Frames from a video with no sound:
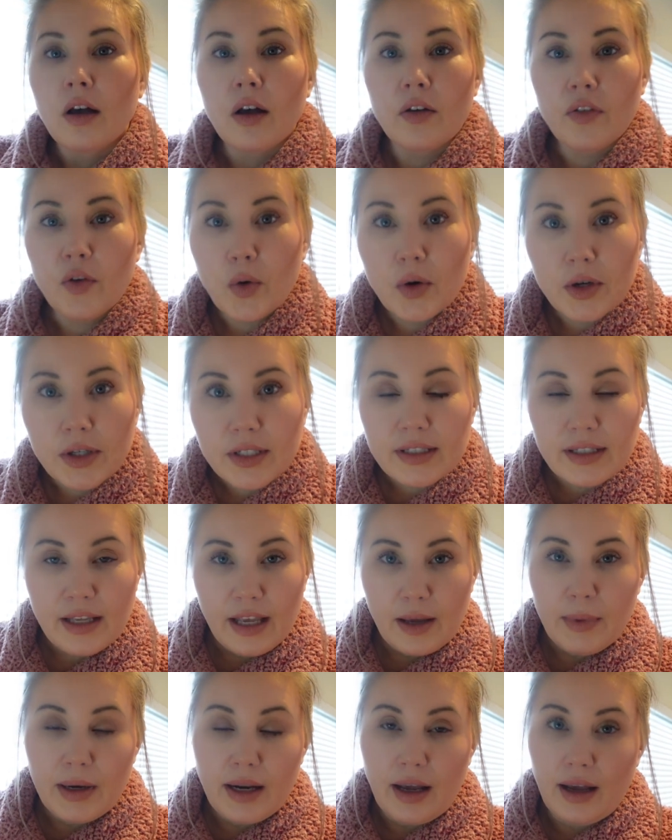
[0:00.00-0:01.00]
Of course,
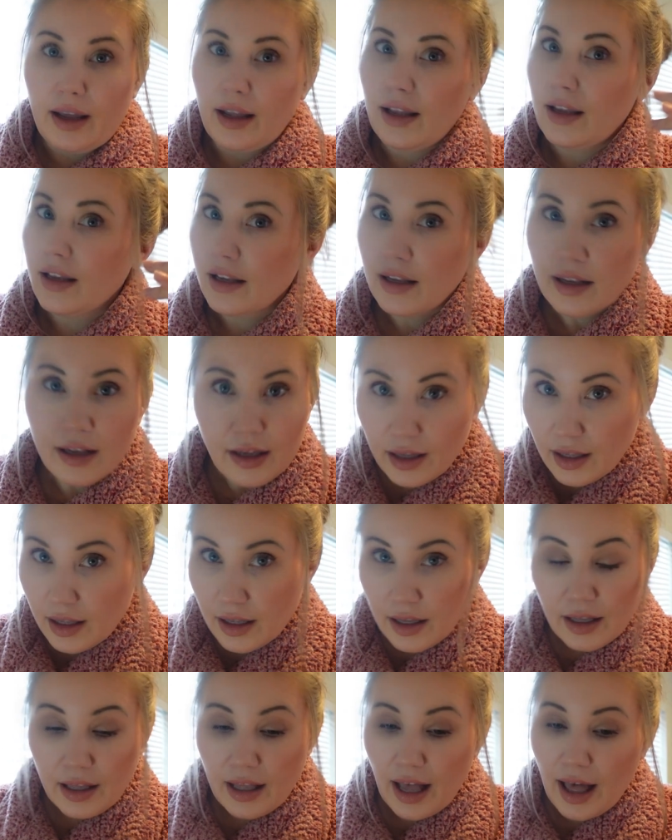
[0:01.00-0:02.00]
Kim and I
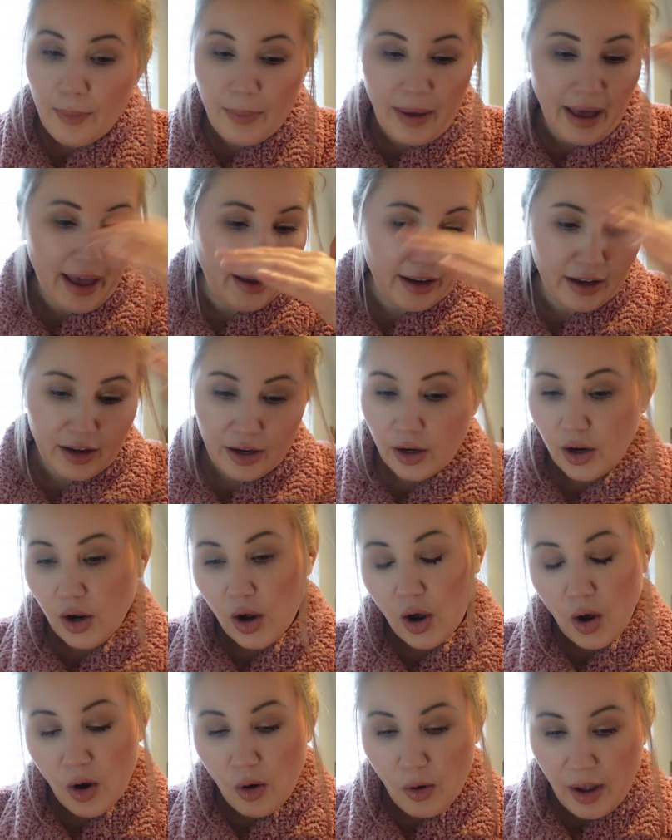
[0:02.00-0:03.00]
got back
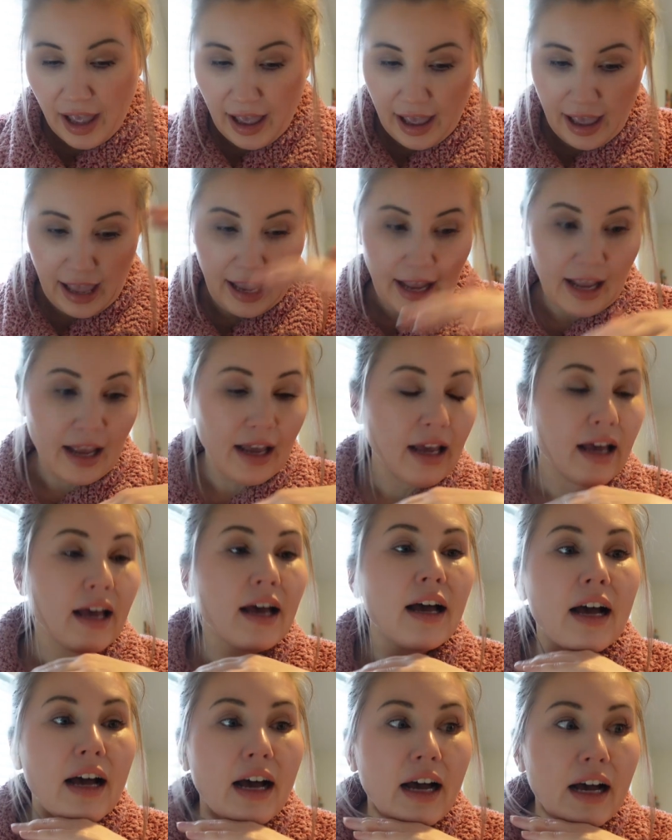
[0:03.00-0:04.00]
okay.
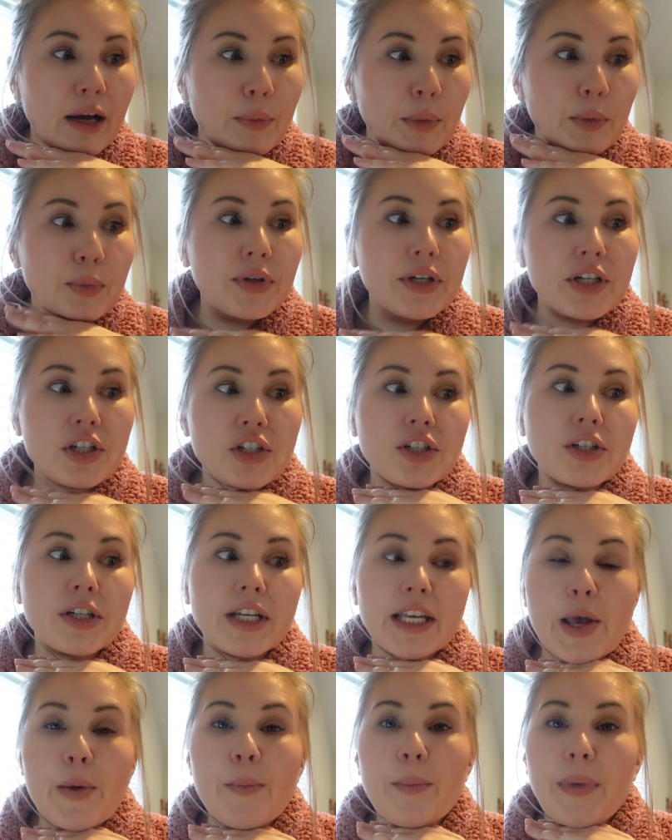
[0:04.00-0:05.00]
Um, I'm pretty sure
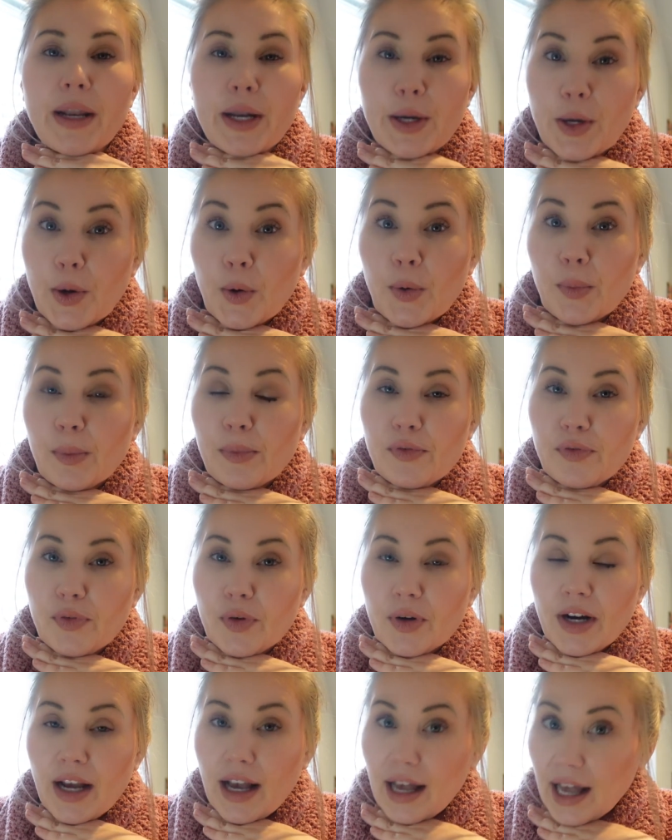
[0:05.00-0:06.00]
Kim made it home
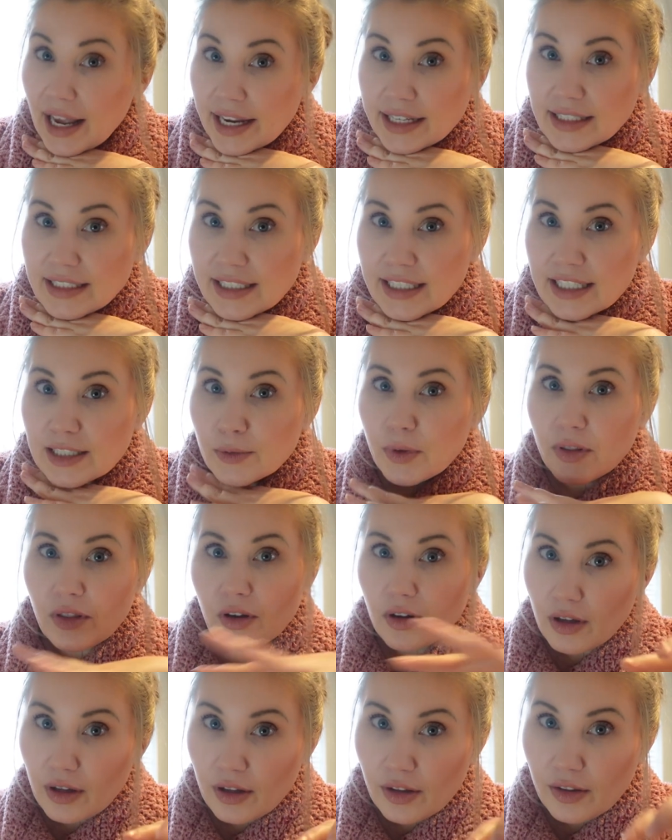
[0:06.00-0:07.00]
before I did with
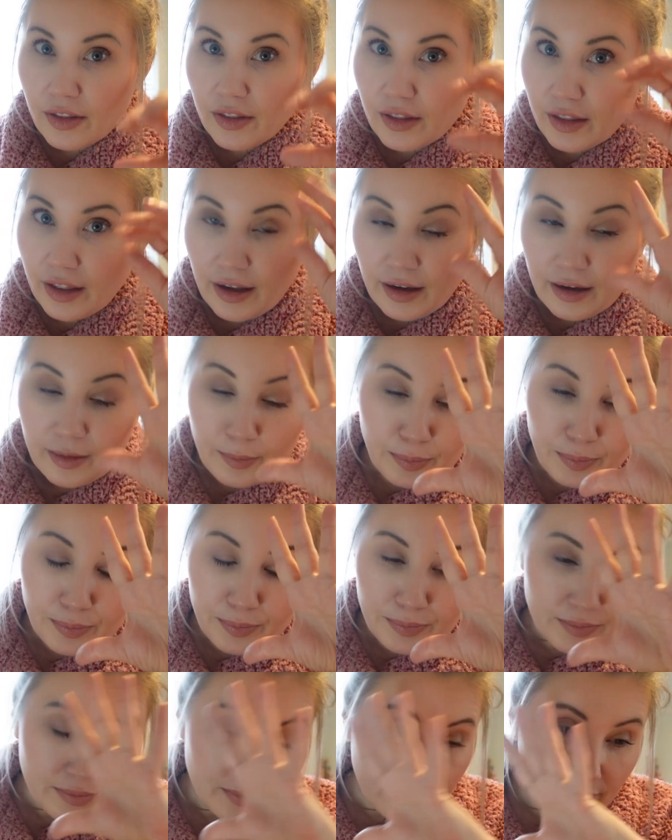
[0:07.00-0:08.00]
all the
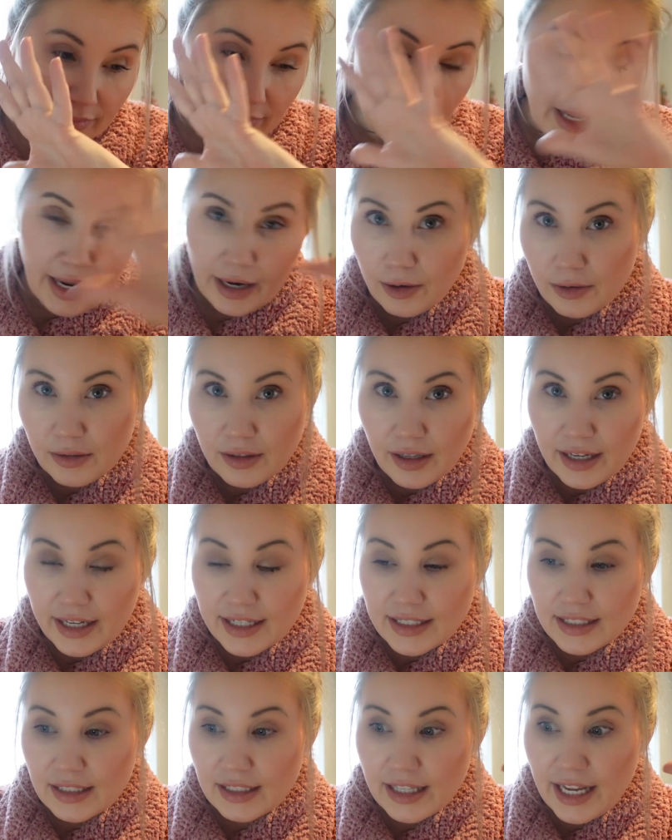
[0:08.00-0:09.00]

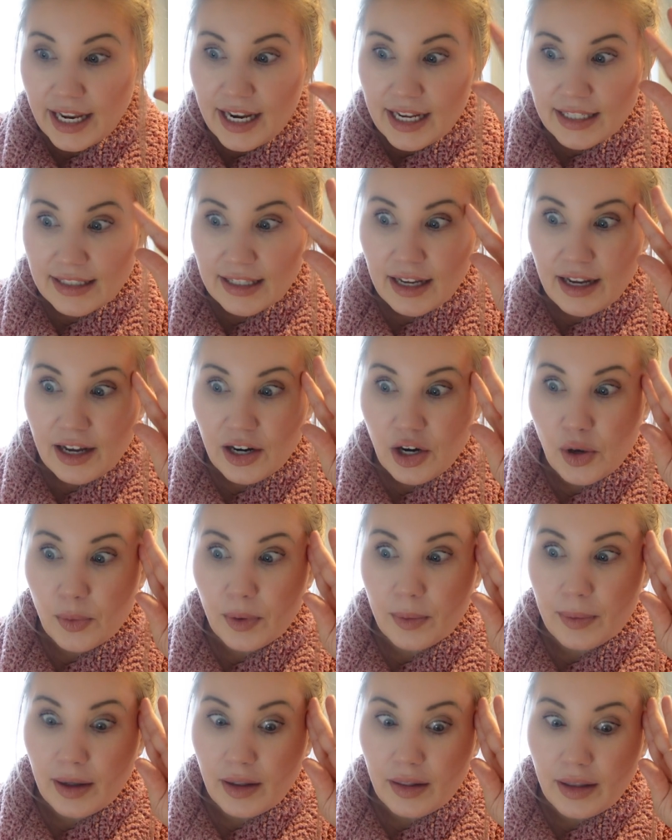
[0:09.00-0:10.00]
airline delays. I got home
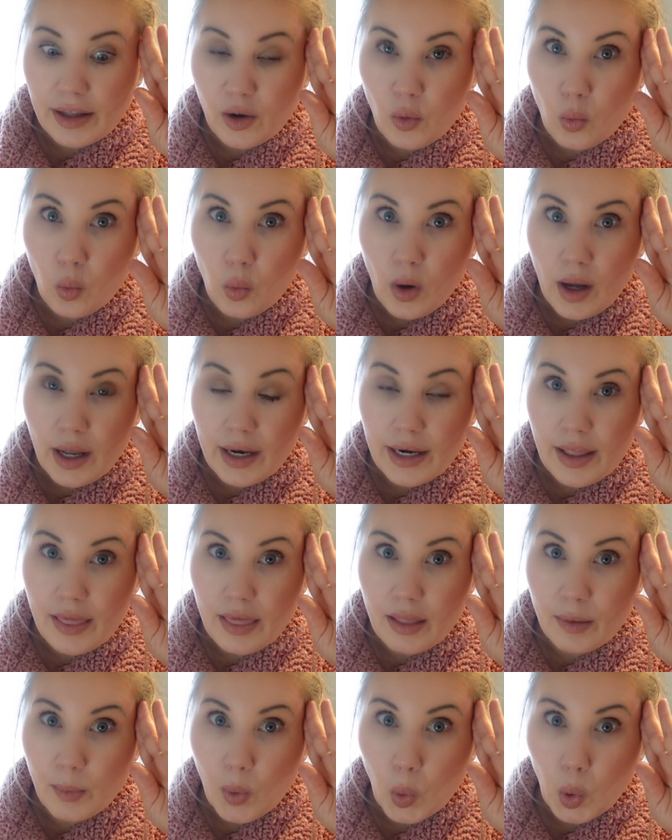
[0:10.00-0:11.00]
about like one in
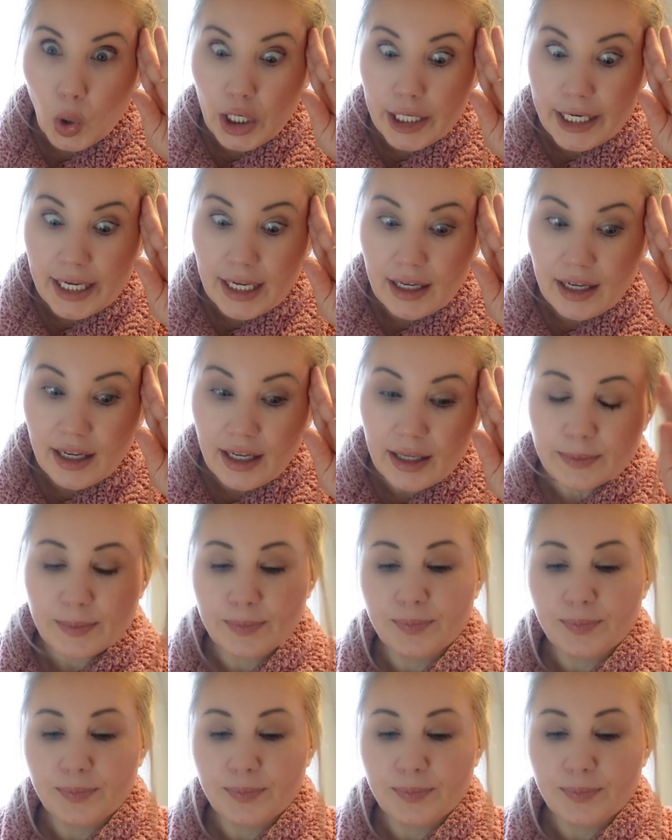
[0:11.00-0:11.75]
the morning.